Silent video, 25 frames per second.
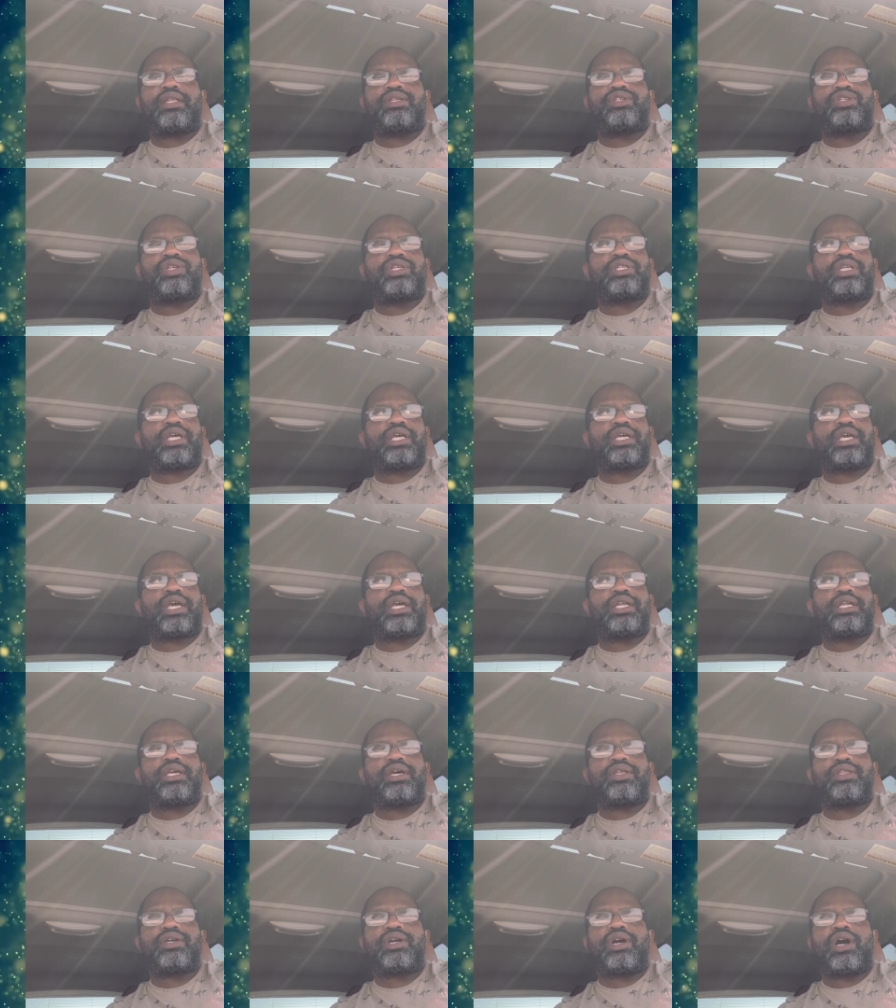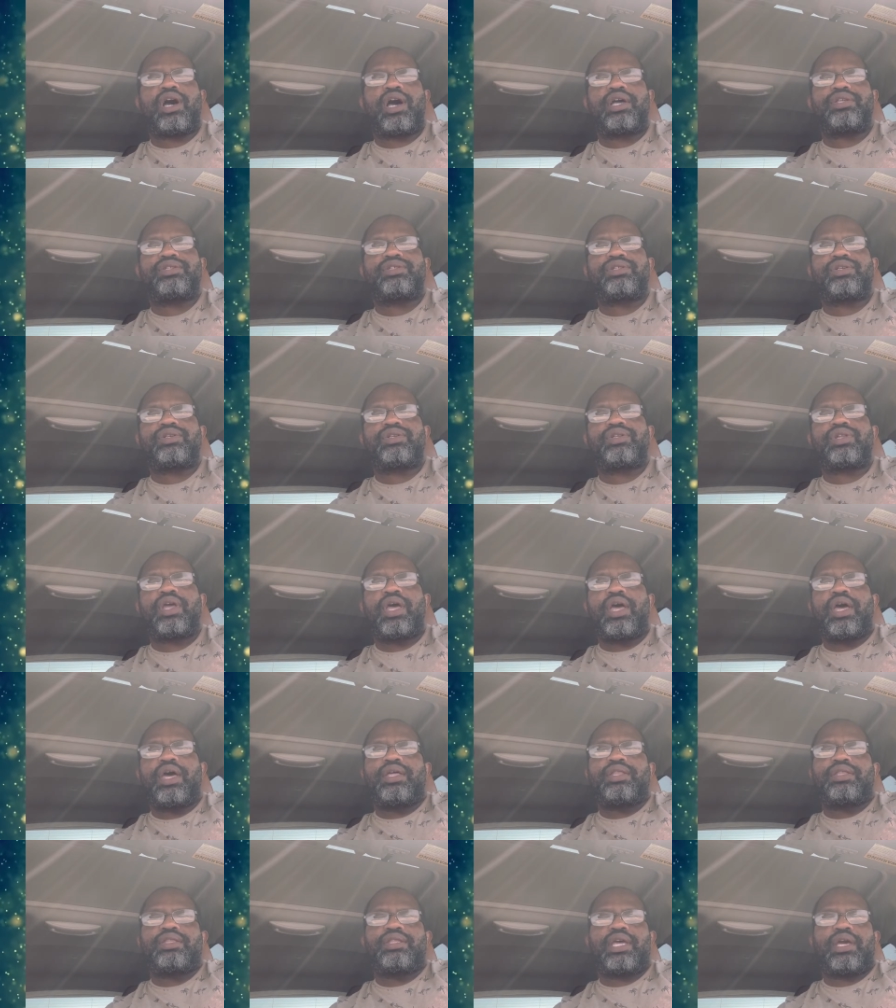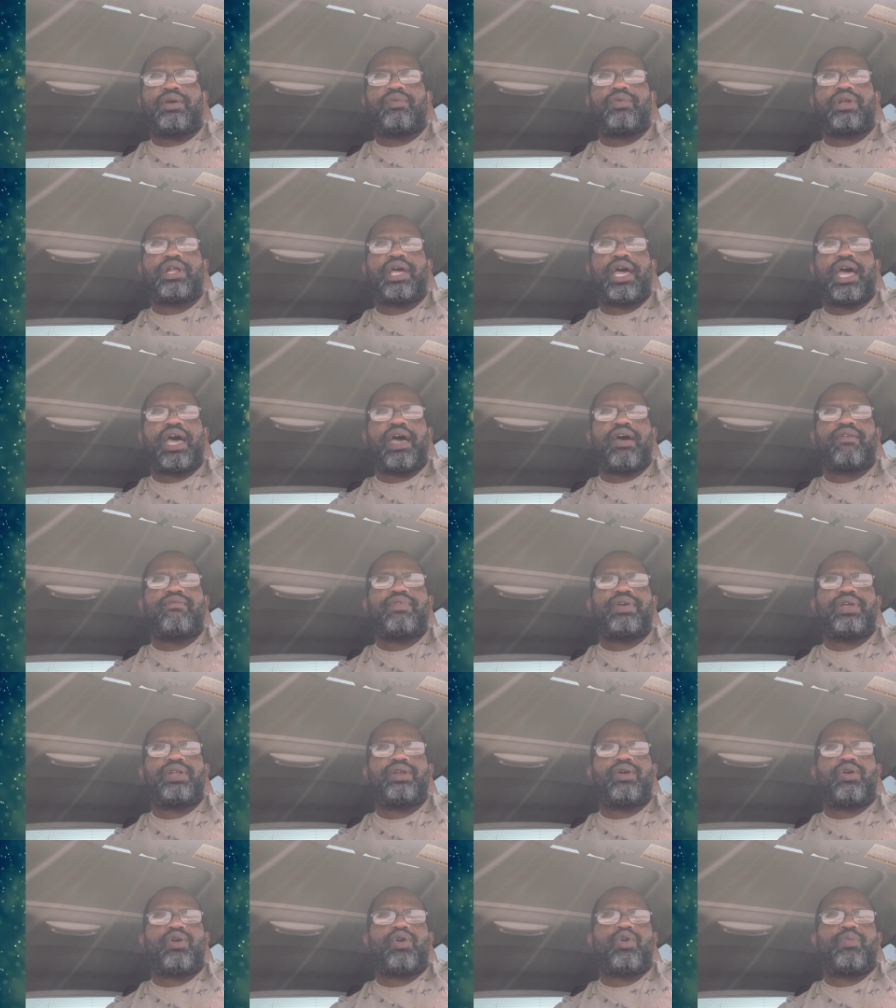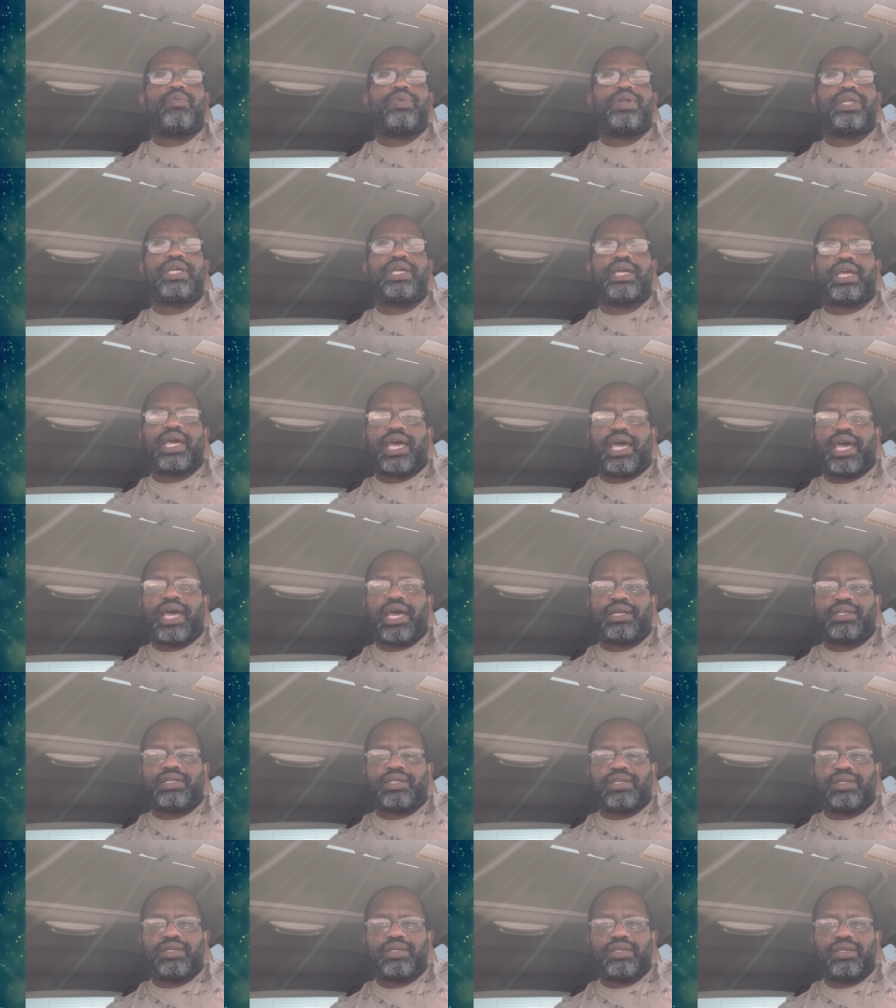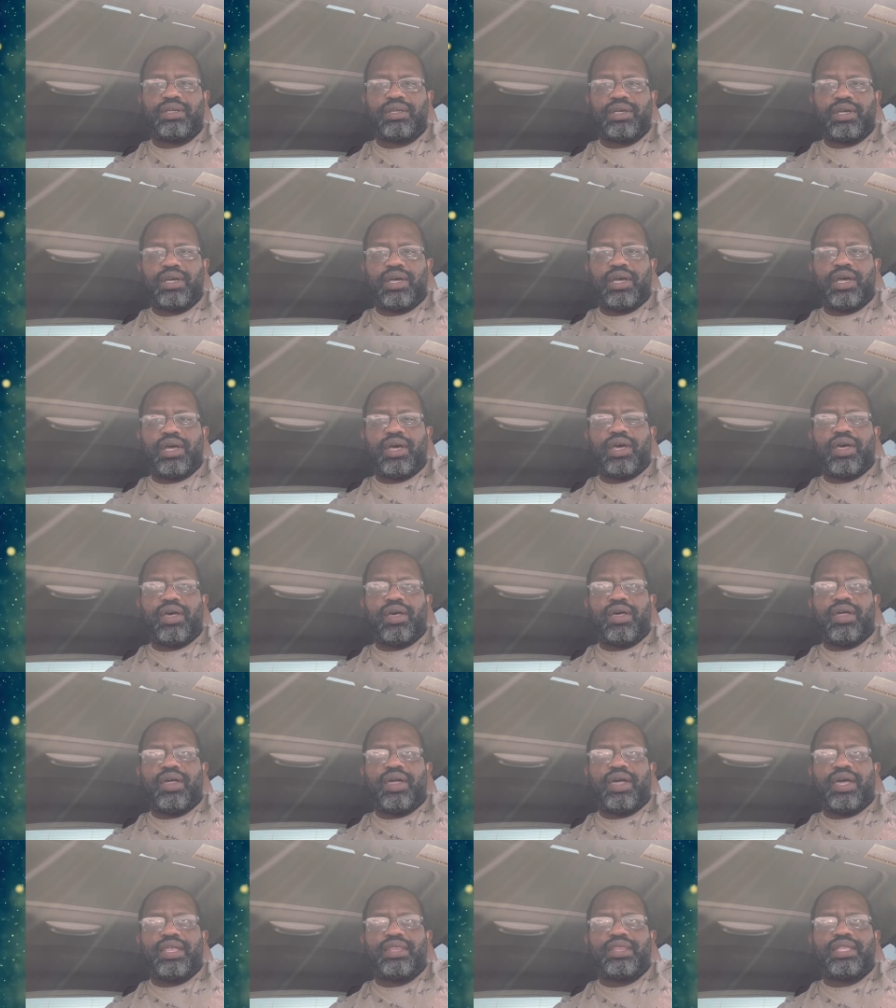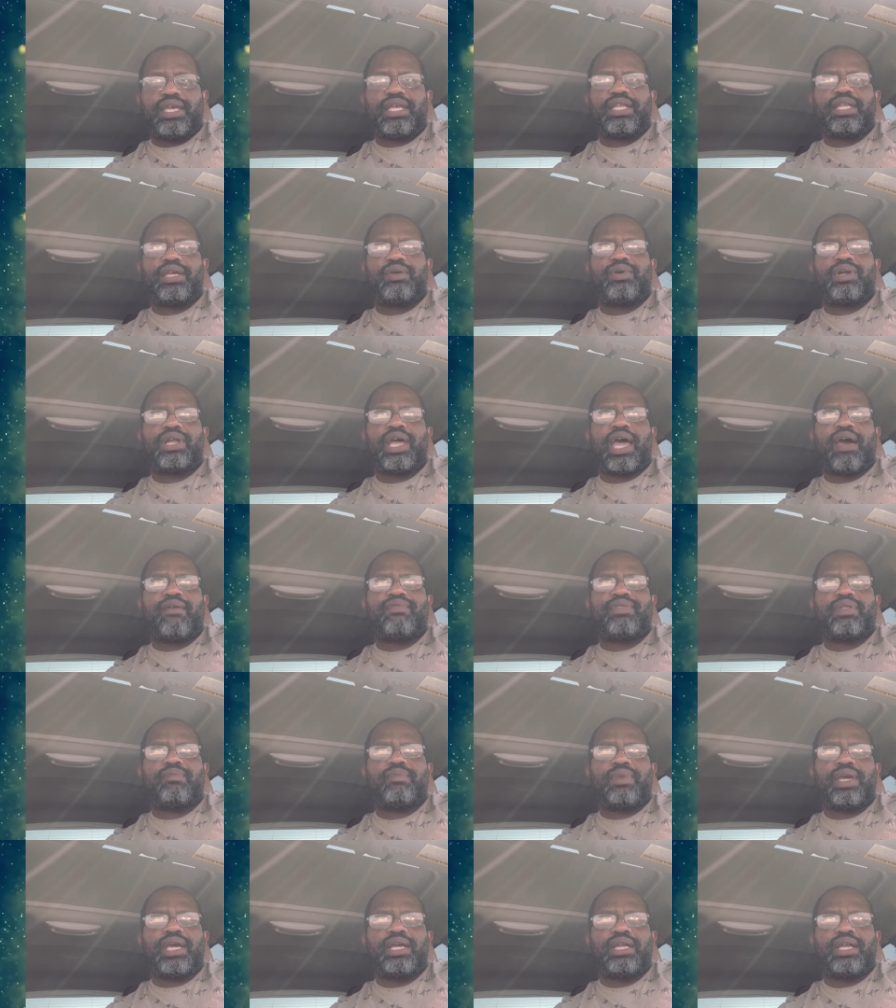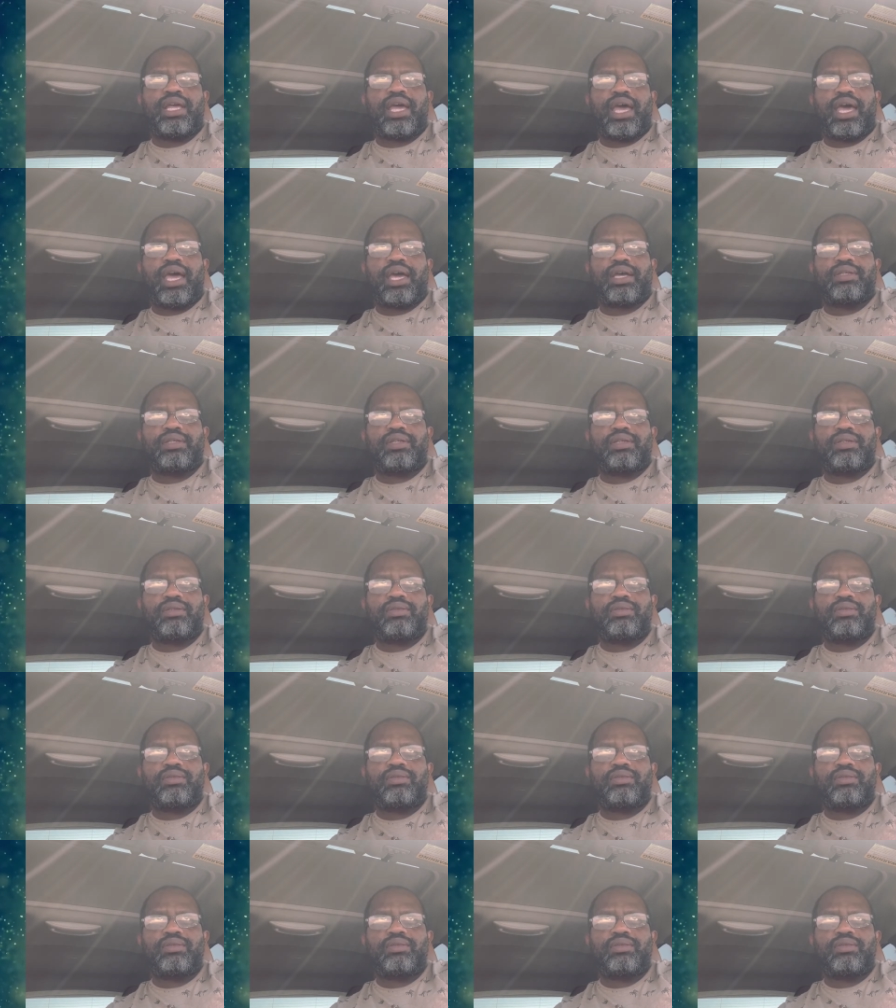just like any other concert, they would have an opening act, and then they would have the main act.